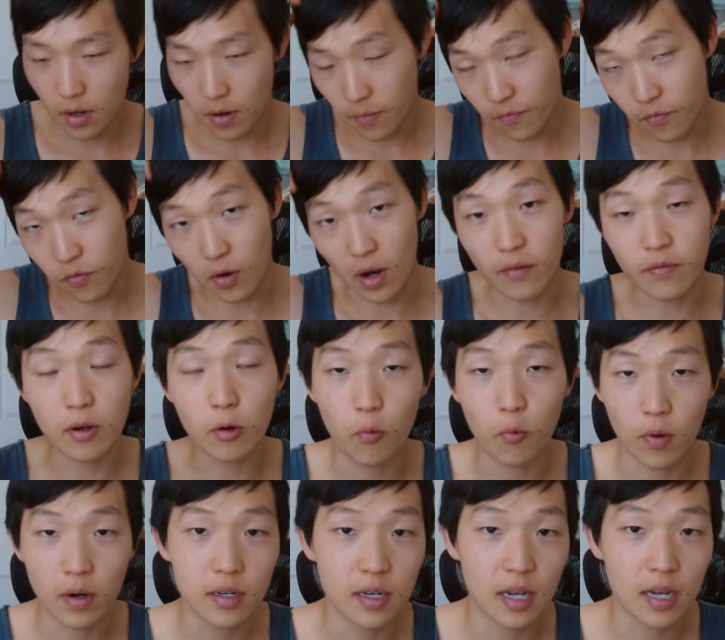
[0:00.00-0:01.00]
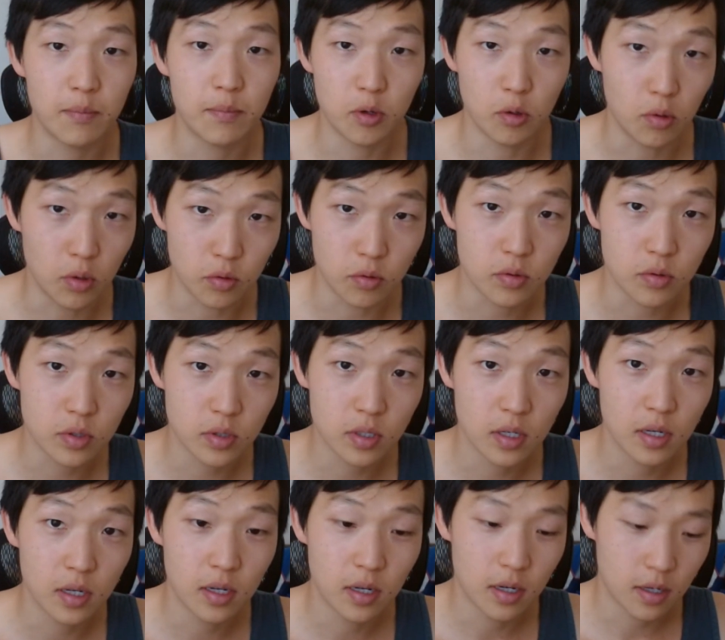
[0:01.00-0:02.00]
for every one time you lose.
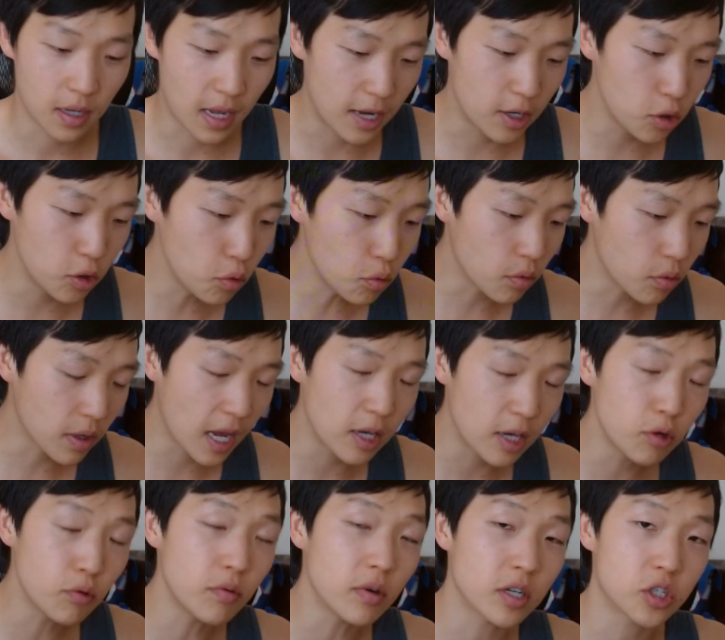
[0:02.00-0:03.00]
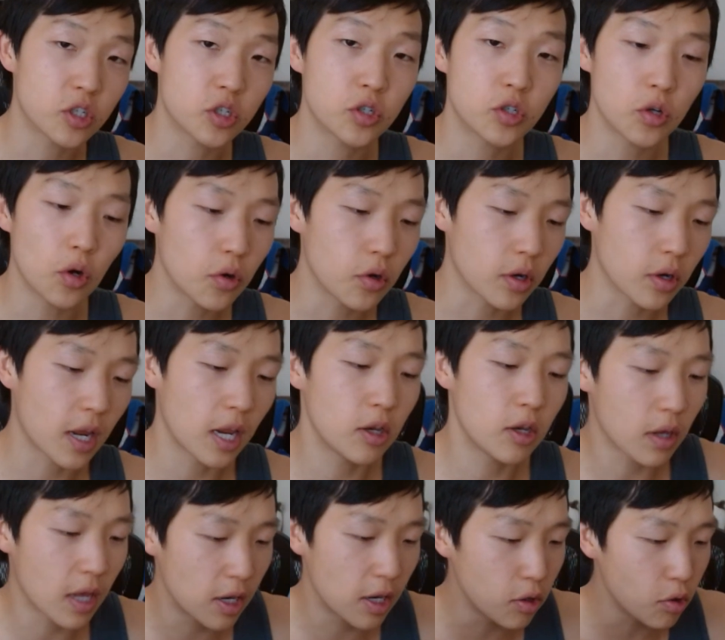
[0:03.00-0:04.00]
Can you
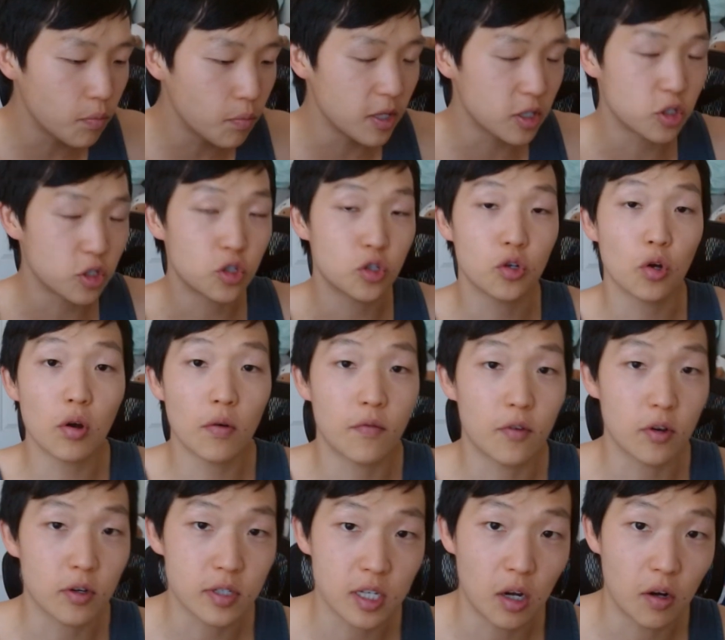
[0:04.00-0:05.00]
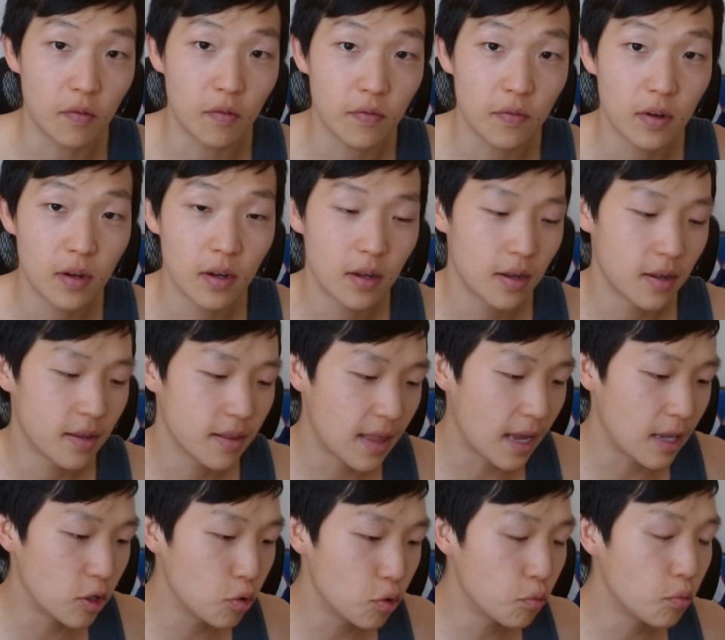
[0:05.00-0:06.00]
be sure of yourself
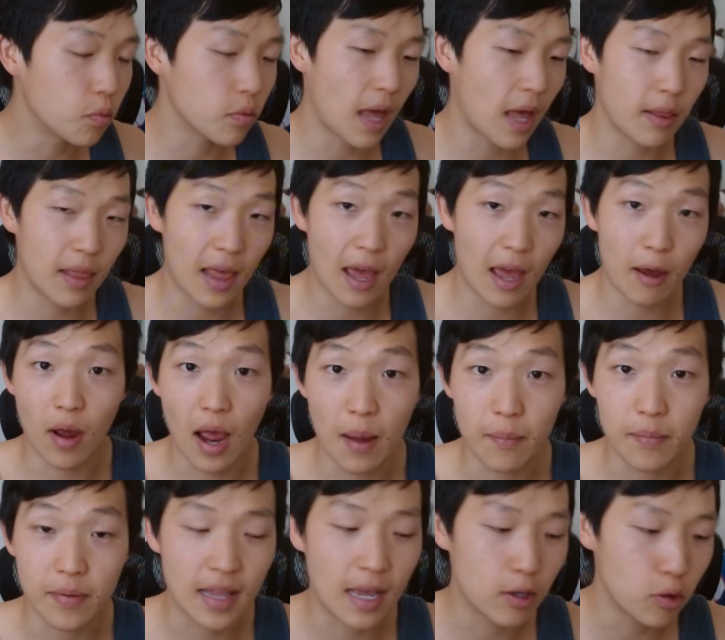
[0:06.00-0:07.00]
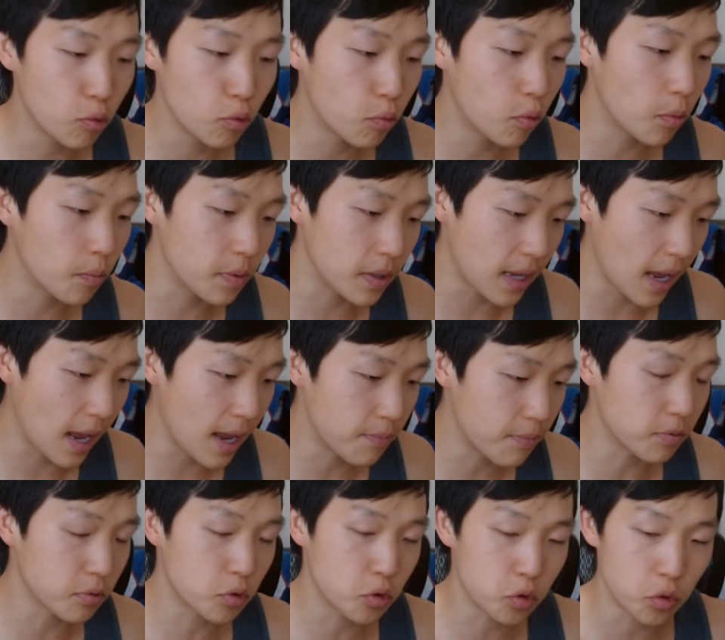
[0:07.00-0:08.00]
that that will happen, that you will be
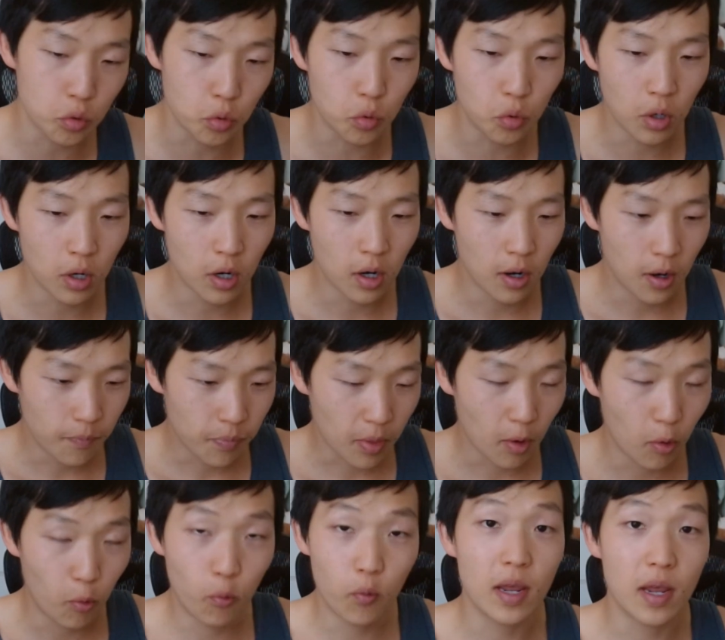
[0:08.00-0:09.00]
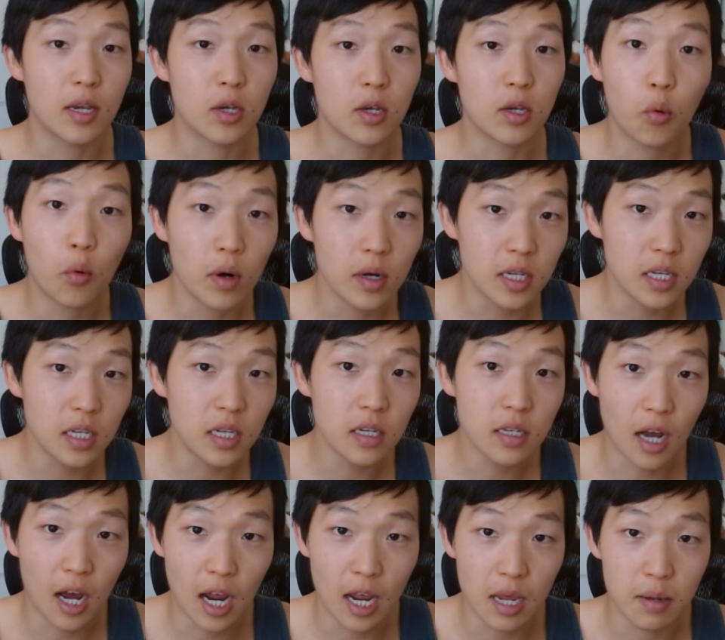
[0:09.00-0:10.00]
able to win 20
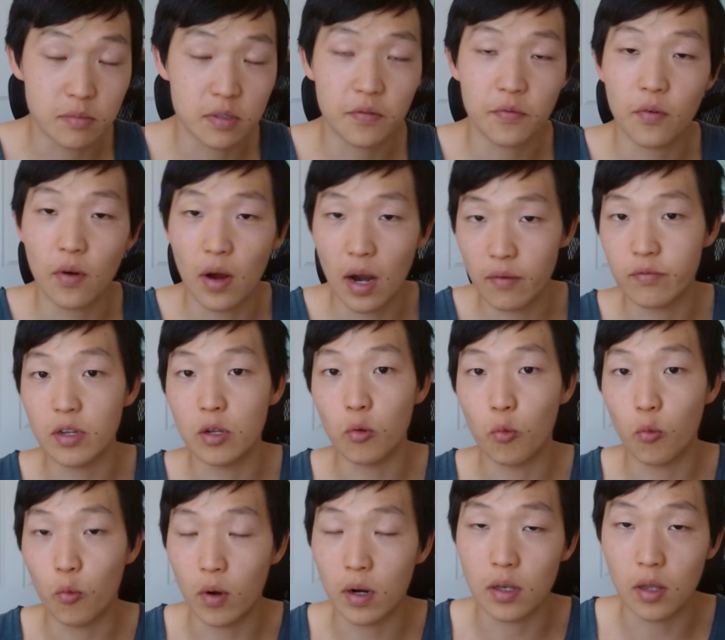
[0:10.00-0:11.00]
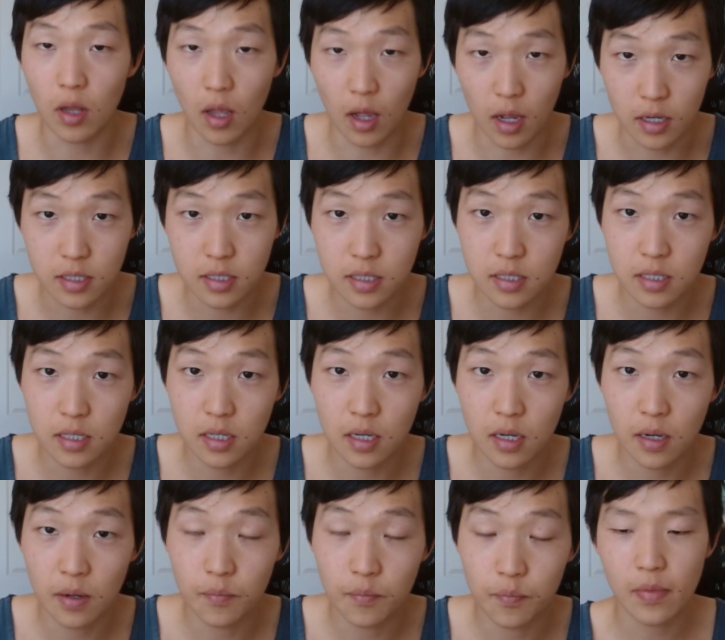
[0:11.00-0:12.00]
times for every one loss?
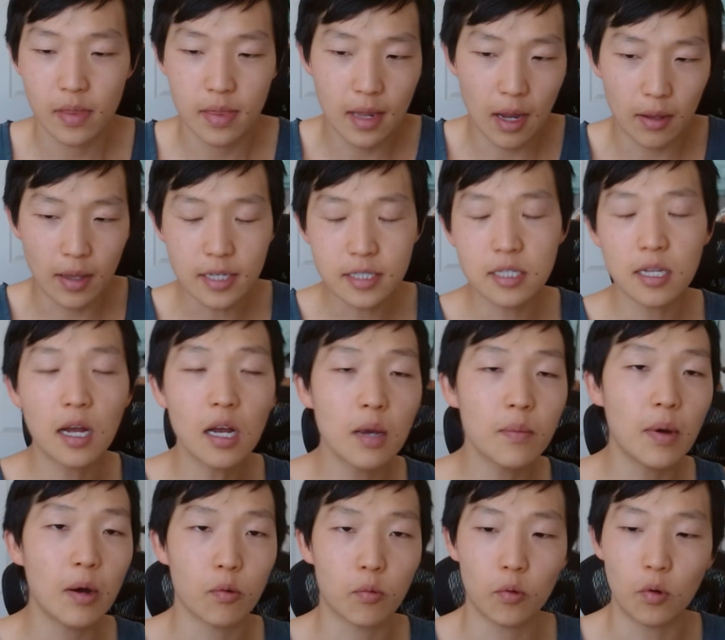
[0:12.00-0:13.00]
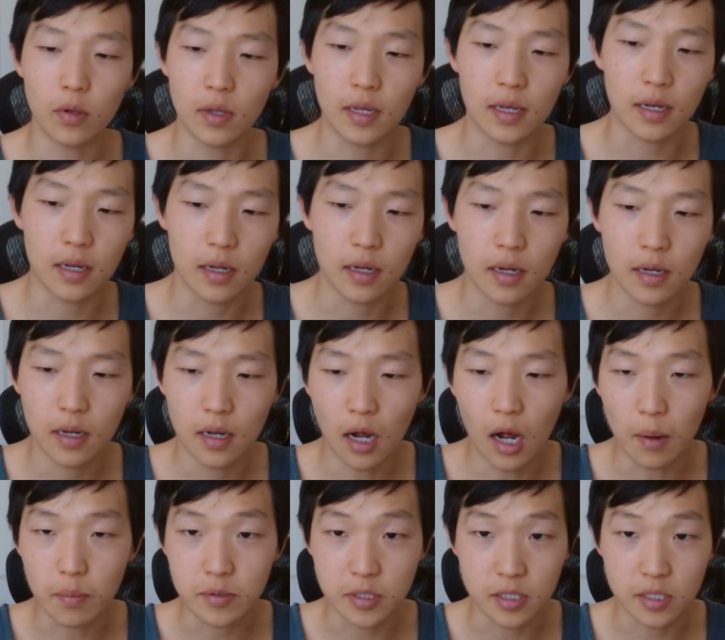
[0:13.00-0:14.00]
Now let's talk about rolling
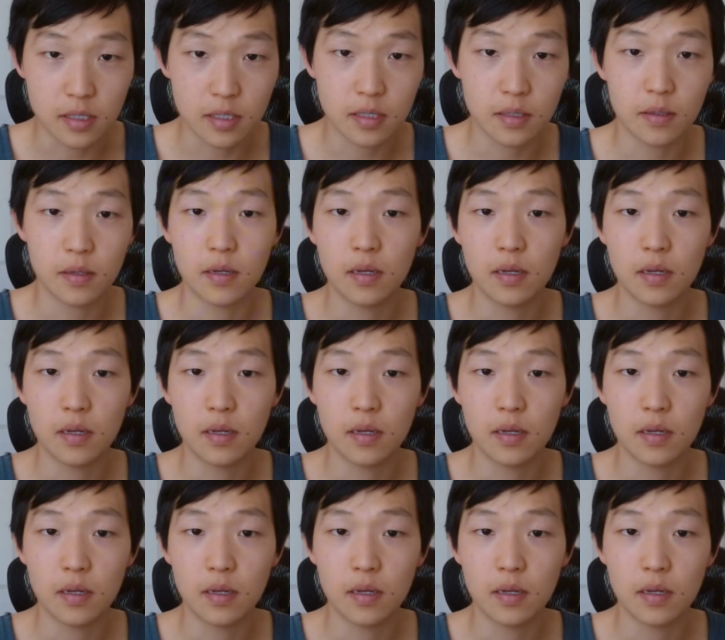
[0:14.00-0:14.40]
options.